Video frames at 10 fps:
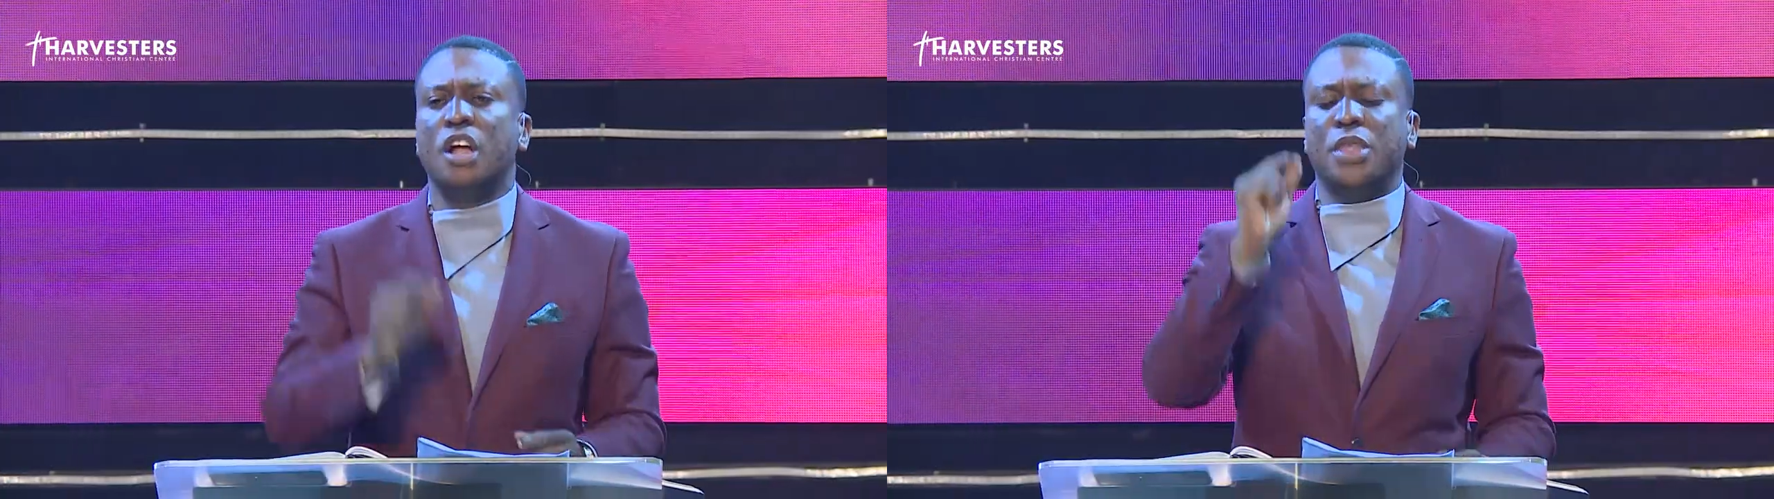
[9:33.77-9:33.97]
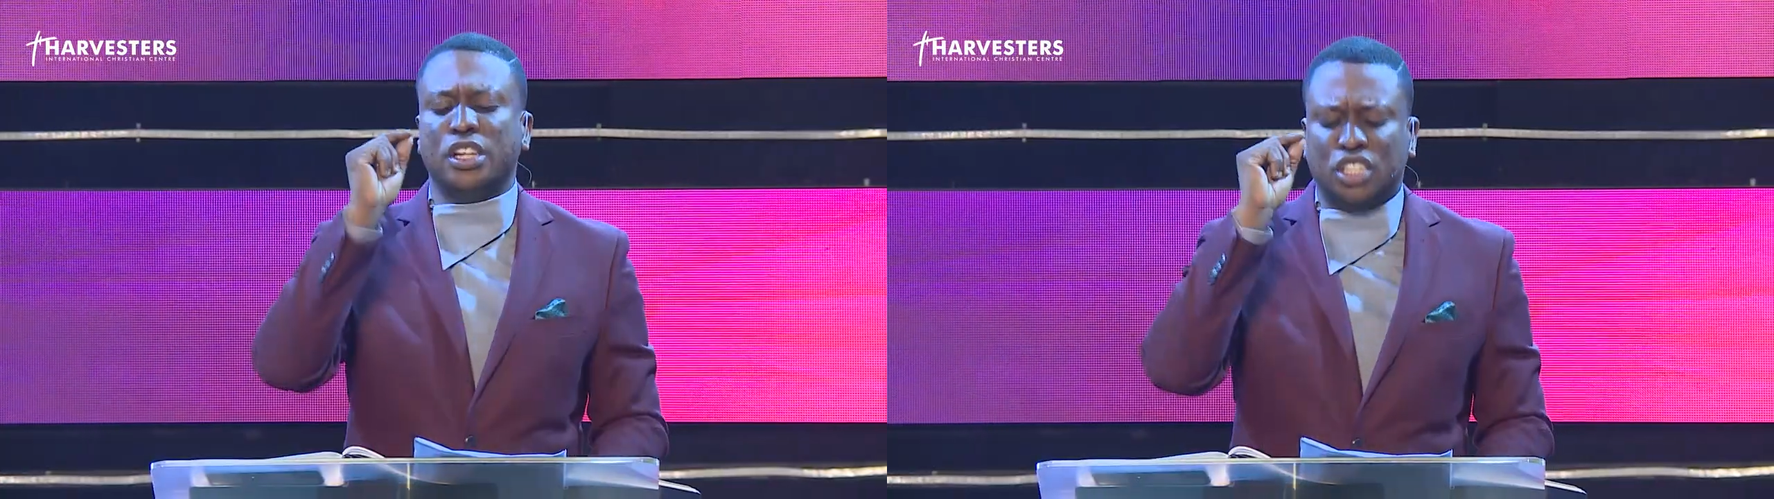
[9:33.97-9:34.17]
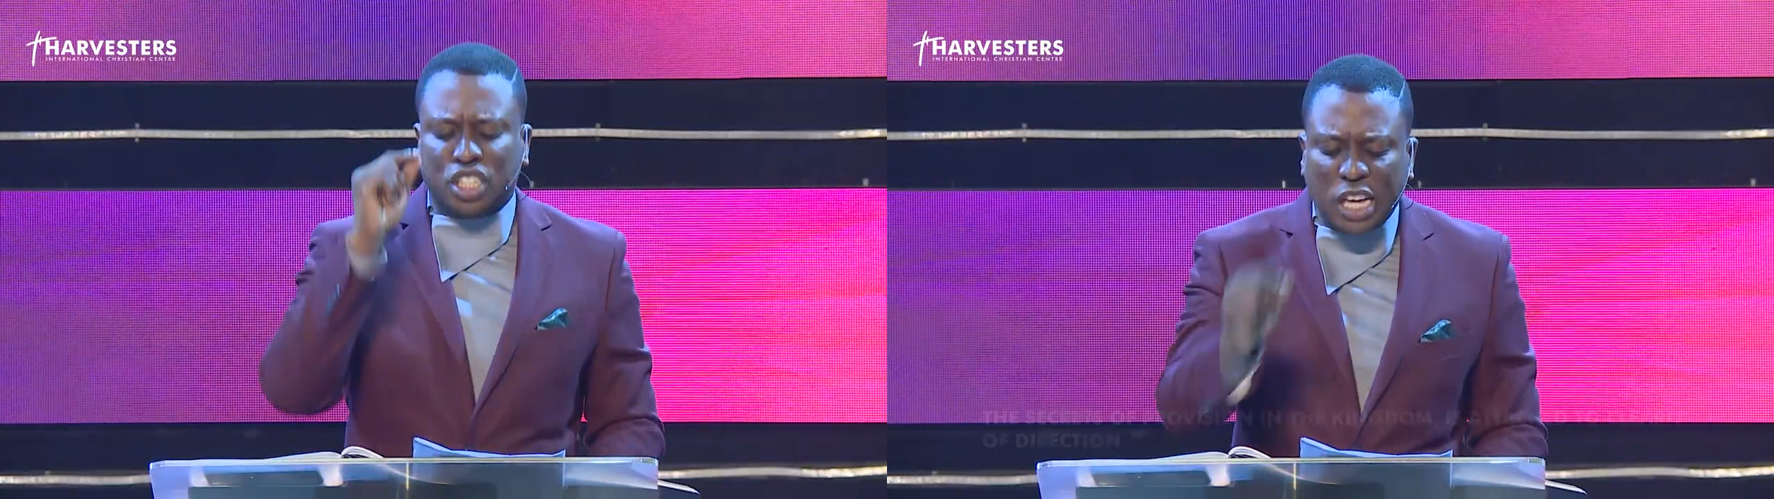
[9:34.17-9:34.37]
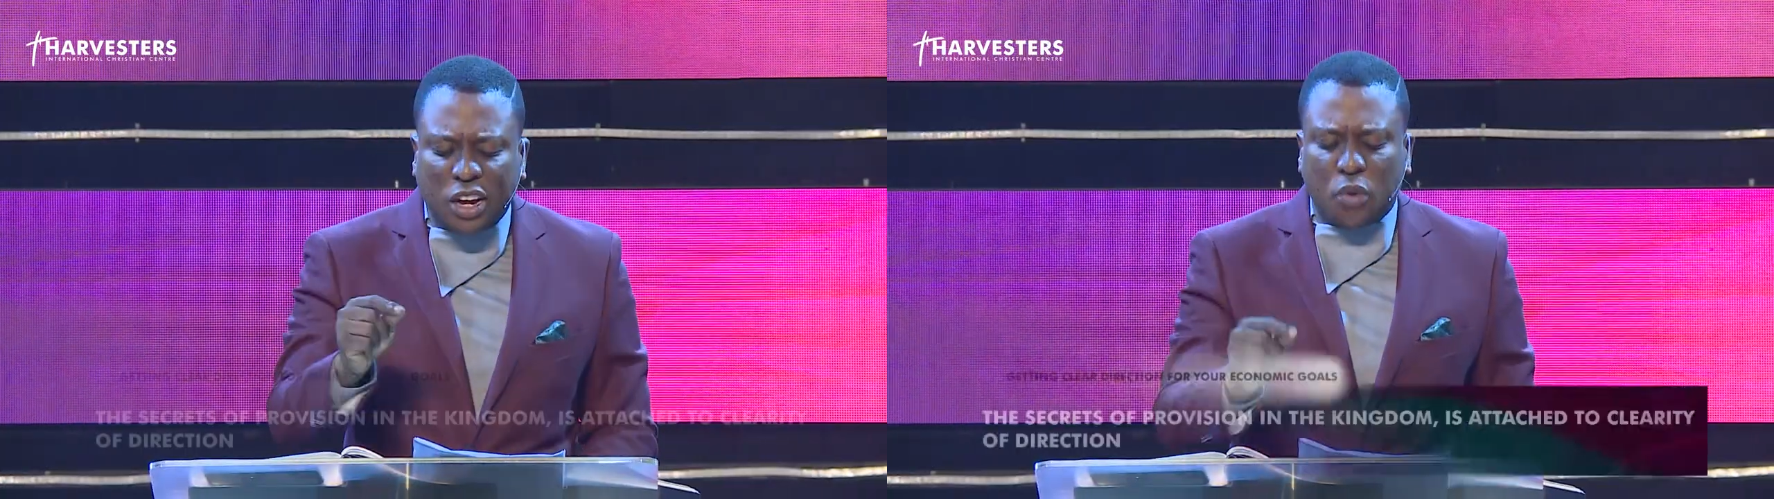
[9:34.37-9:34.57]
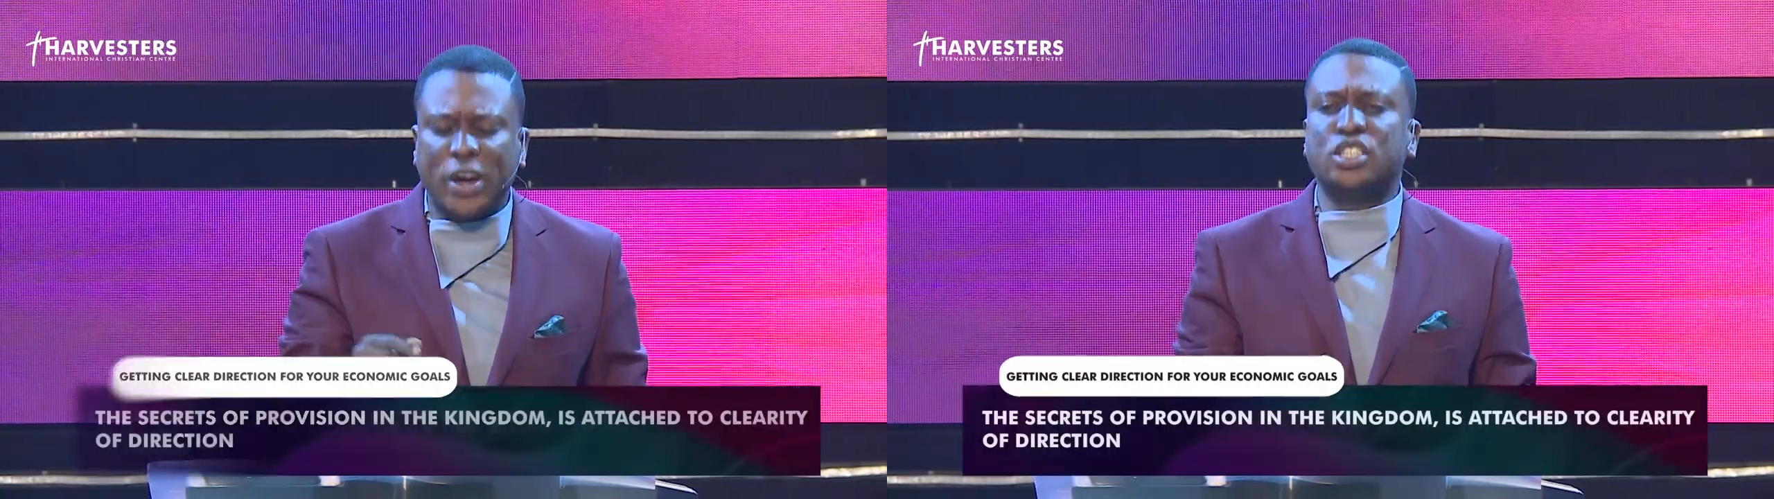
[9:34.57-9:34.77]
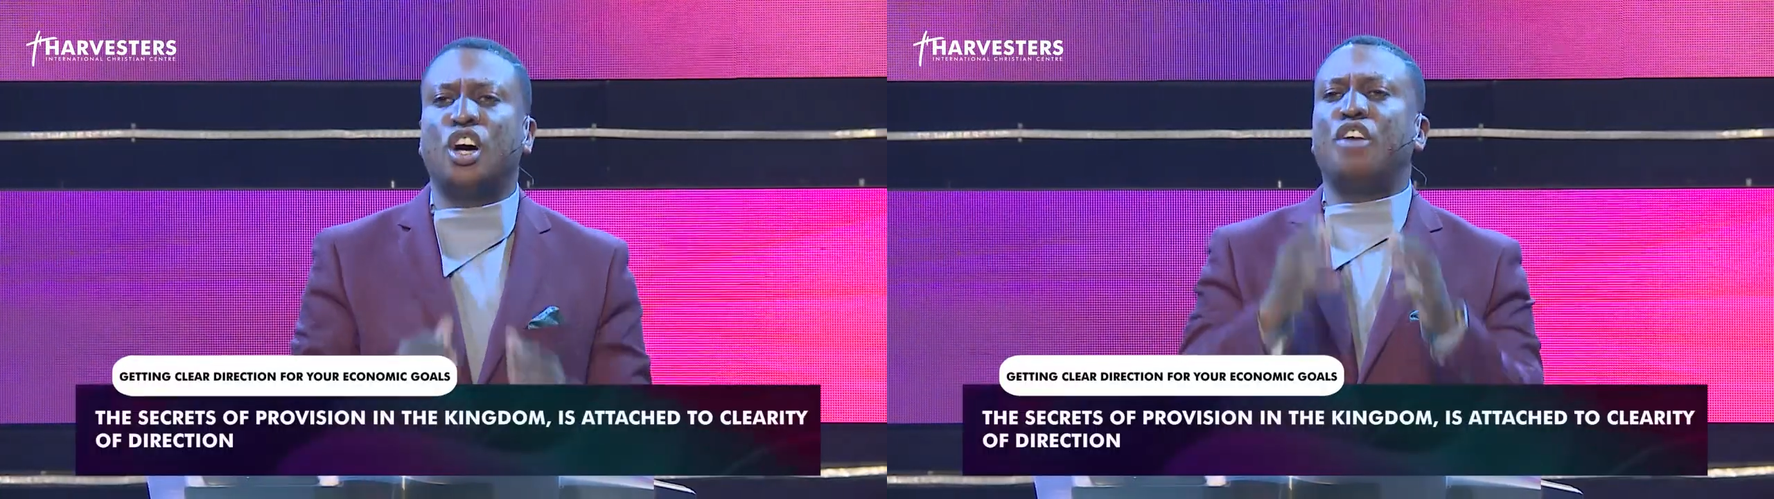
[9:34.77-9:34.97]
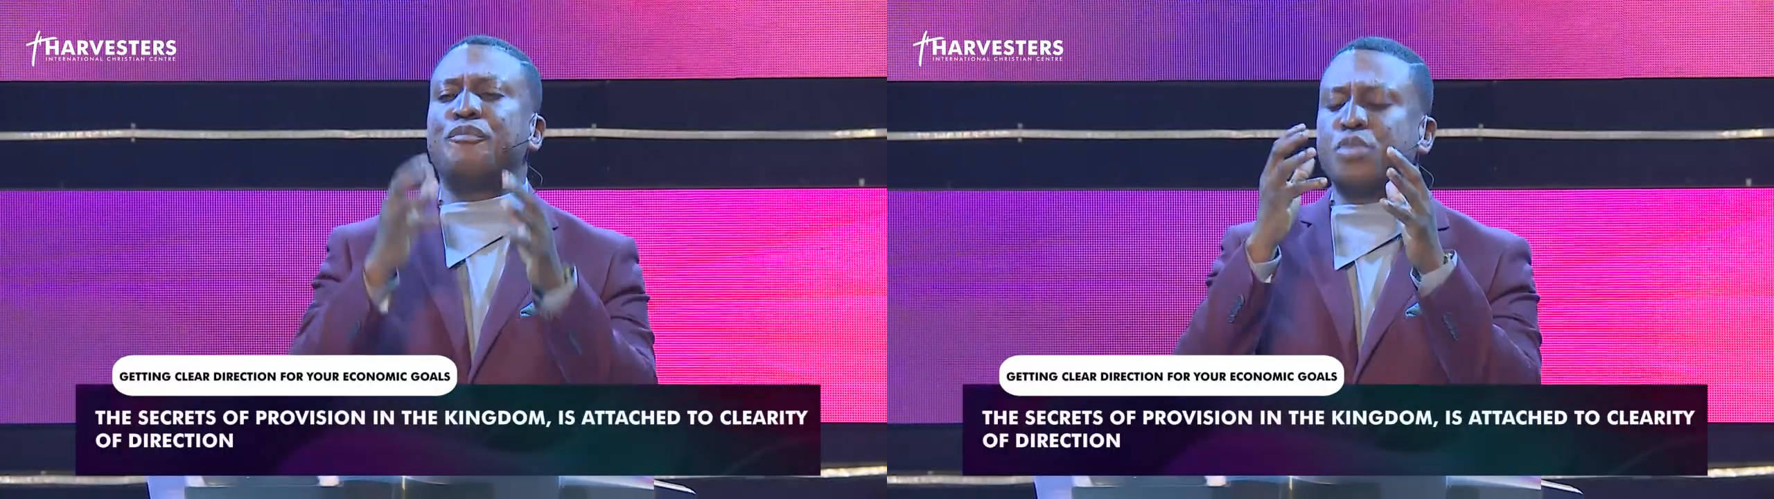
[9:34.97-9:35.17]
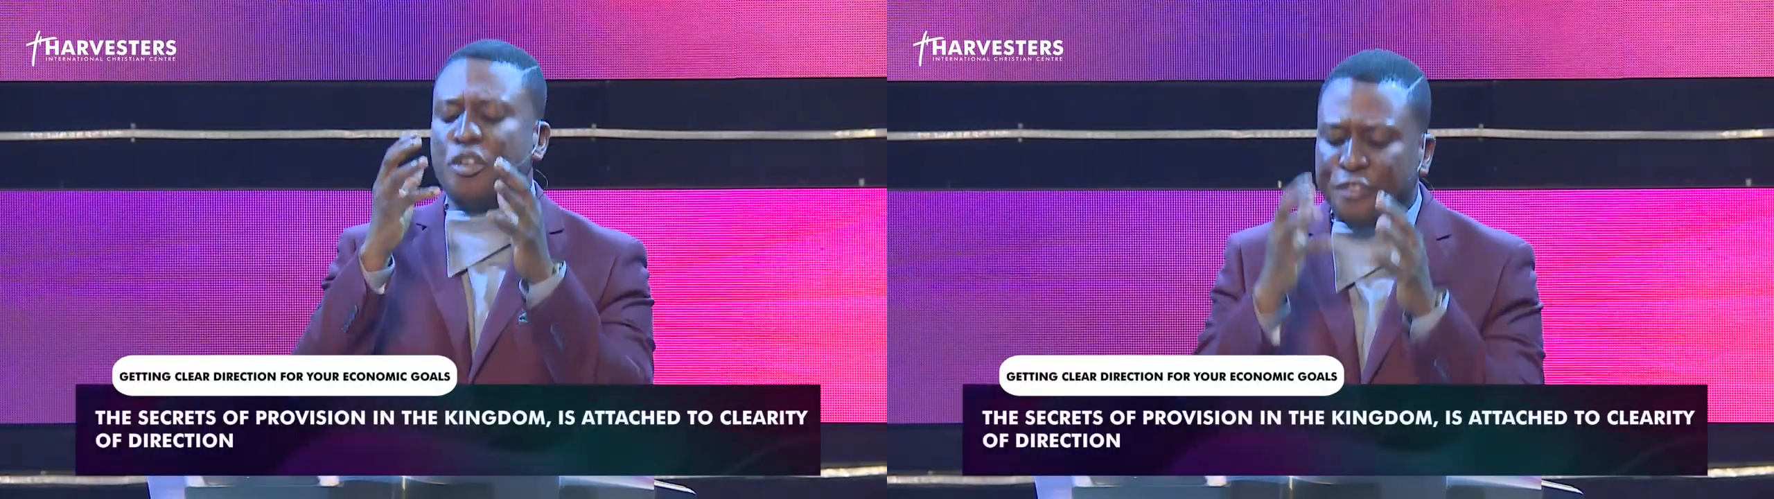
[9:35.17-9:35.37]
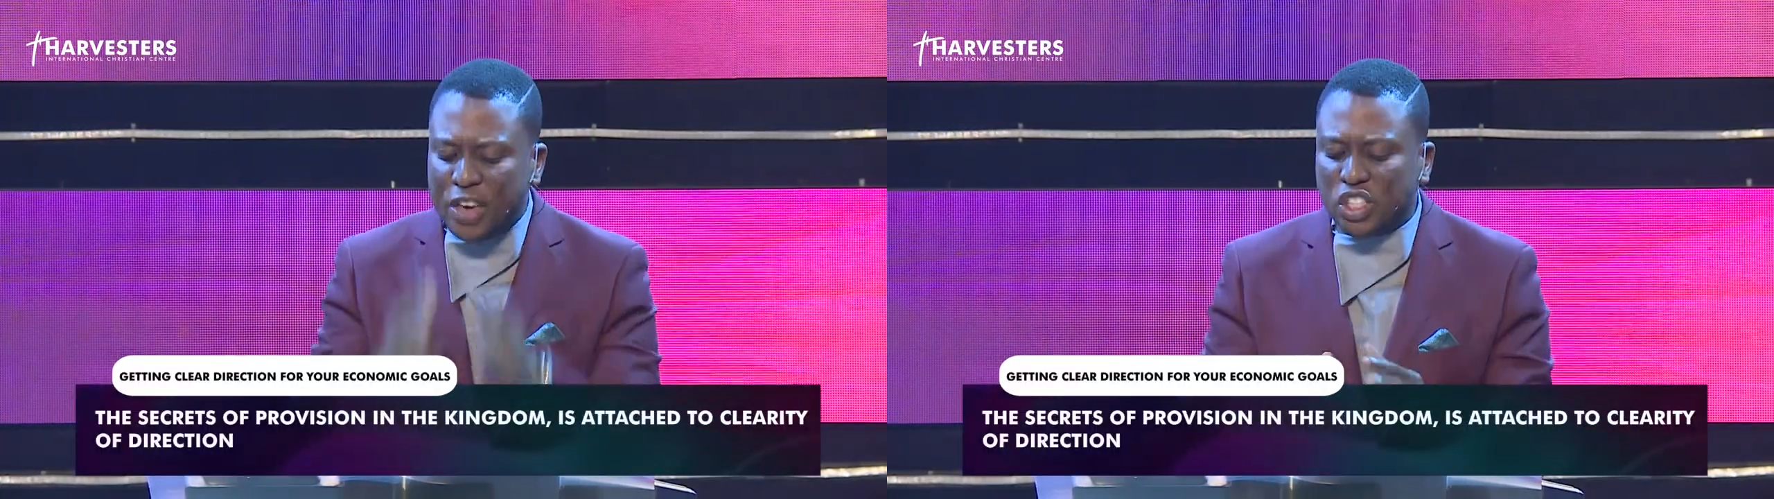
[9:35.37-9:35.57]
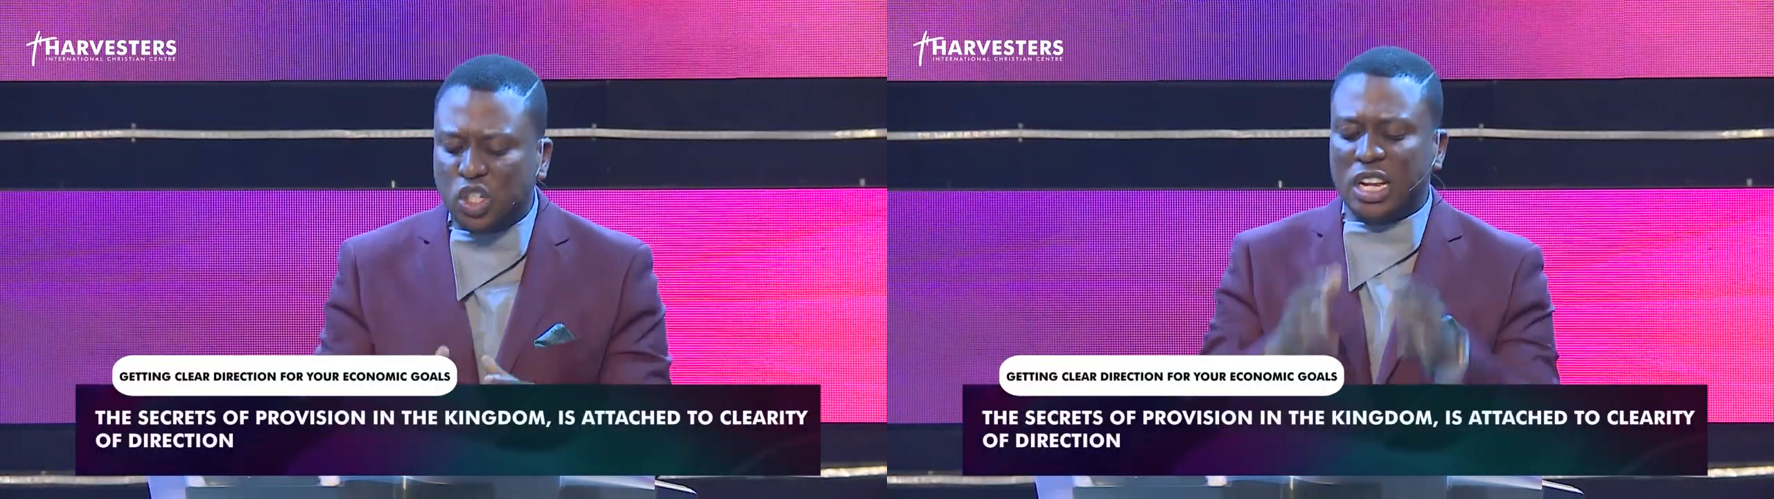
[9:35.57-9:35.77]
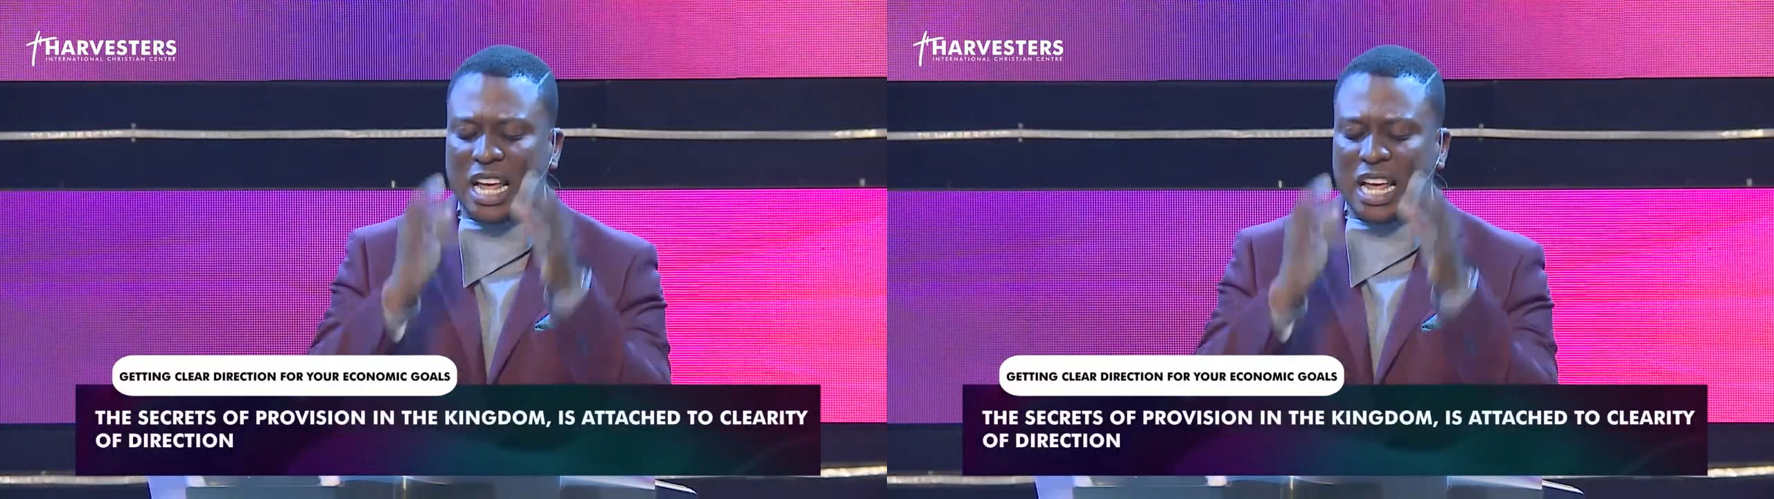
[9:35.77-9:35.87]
The secret of provision